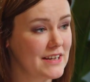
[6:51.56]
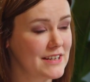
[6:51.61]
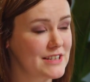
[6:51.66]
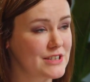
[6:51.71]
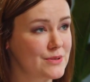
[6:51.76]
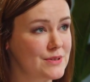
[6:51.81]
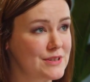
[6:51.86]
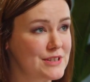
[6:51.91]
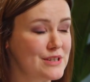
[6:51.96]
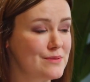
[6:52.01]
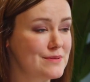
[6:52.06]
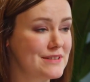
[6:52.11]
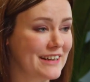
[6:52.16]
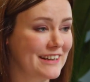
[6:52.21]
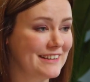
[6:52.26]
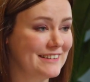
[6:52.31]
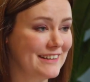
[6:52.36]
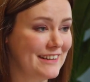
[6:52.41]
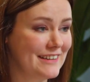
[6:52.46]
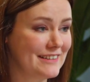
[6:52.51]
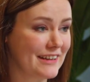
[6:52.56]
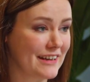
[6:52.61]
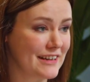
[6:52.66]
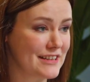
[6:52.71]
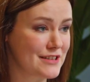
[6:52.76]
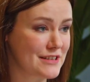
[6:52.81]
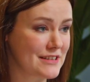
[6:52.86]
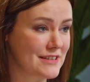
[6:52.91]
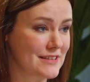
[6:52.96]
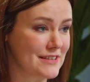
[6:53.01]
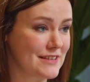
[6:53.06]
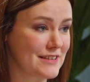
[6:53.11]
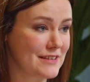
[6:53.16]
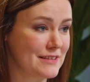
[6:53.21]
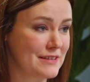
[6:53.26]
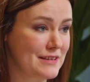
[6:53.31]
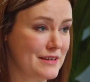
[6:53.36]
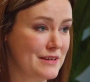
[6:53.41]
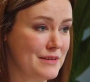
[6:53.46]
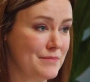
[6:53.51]
So it seems like data has
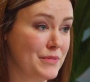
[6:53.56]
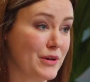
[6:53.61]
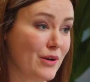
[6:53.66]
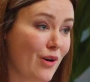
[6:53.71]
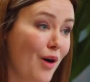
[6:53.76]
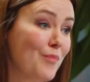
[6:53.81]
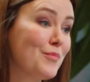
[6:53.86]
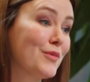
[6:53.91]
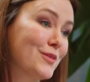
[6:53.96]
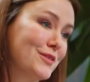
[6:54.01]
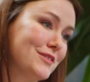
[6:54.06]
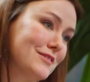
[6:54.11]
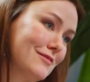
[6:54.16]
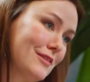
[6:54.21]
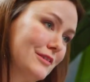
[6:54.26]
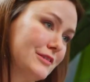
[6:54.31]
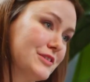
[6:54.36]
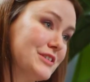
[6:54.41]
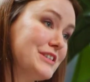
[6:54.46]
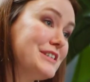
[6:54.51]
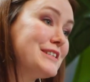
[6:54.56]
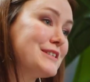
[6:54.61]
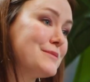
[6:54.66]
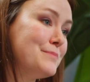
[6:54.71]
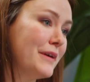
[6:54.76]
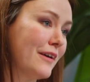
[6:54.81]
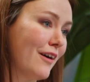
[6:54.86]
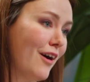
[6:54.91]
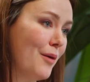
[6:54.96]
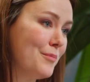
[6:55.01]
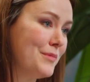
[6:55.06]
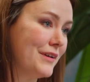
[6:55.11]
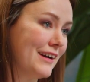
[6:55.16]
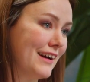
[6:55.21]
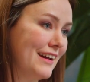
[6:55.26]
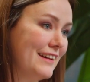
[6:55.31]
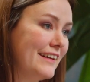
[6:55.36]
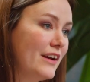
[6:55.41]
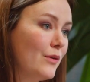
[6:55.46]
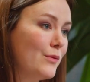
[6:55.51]
become, or rather is becoming
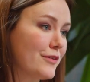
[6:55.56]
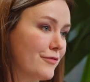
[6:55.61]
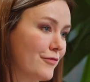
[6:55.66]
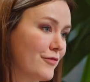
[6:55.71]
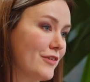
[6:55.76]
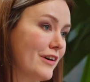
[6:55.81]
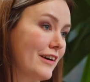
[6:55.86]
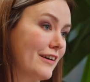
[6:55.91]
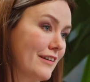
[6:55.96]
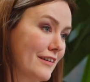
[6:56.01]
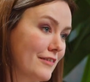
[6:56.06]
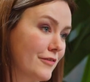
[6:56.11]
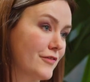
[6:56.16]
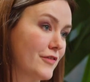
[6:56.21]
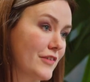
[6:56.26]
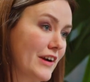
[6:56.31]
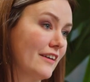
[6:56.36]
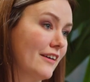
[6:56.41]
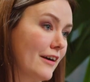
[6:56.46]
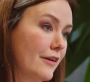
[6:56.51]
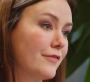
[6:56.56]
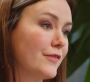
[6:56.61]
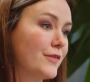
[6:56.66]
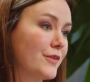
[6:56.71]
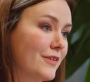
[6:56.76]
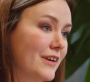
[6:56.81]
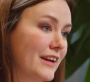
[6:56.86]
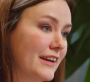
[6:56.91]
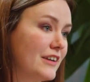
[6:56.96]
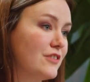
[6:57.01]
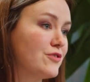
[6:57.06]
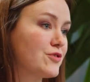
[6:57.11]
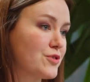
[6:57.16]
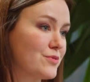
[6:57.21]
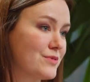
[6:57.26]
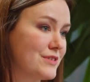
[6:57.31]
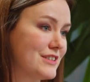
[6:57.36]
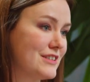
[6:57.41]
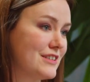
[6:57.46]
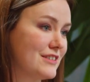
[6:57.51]
a lingua franca for like
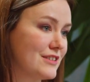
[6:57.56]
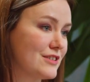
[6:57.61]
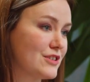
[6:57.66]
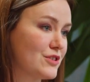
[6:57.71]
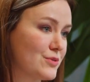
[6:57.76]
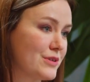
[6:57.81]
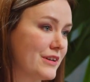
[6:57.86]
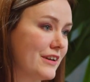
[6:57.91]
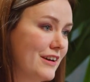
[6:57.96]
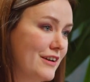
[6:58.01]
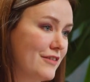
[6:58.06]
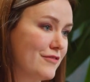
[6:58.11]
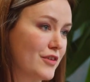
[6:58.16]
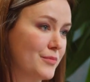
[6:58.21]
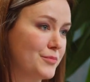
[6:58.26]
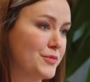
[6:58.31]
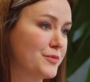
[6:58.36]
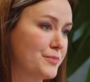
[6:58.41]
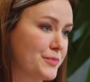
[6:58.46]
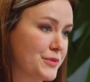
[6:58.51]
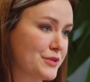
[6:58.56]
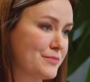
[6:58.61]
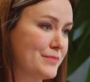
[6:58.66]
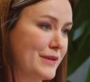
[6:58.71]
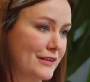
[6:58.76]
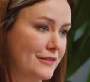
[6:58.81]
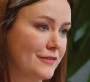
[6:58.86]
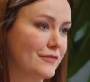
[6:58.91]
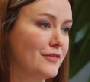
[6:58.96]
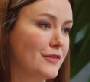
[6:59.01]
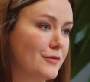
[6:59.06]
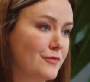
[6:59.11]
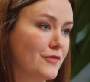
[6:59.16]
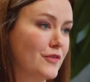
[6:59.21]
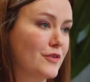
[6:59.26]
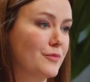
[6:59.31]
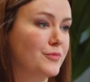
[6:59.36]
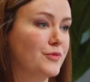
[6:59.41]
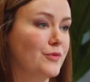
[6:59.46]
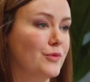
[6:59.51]
insurance industry from your perspective,
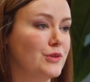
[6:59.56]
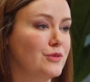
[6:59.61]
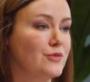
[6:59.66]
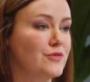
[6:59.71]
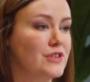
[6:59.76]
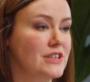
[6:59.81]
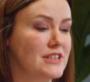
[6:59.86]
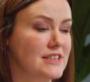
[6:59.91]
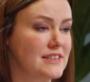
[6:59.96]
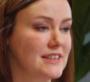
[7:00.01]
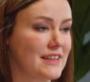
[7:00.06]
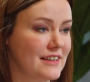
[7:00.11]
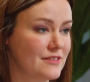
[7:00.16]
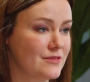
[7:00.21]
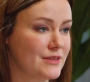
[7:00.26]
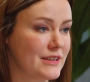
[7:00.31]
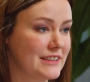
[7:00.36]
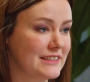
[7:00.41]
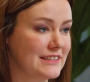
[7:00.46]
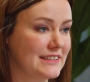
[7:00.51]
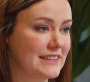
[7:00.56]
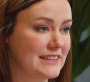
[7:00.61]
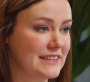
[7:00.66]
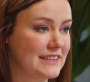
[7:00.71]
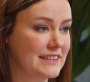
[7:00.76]
from what you just said, right?